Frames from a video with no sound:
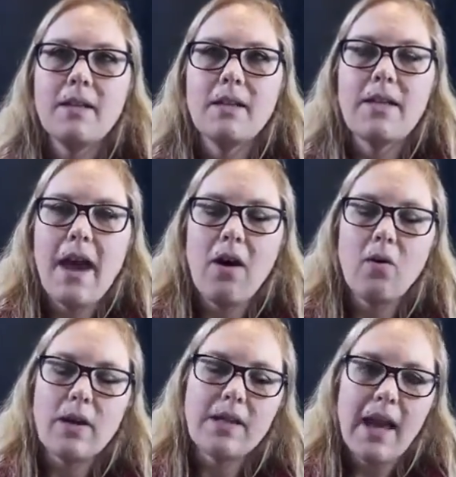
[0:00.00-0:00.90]

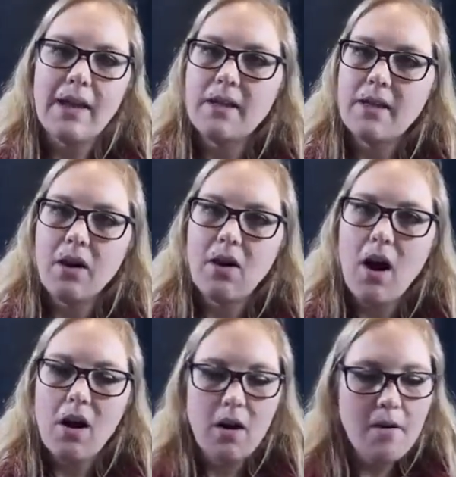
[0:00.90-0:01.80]
Now, again, there
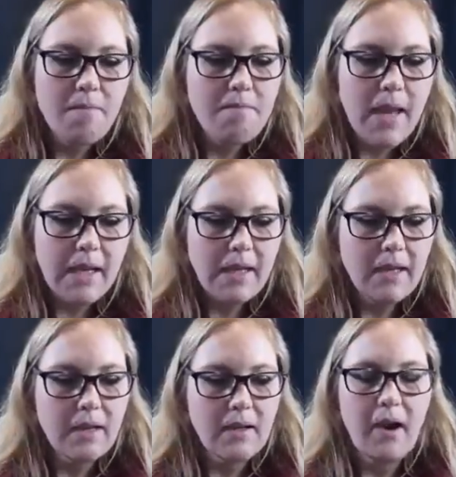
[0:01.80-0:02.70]
are many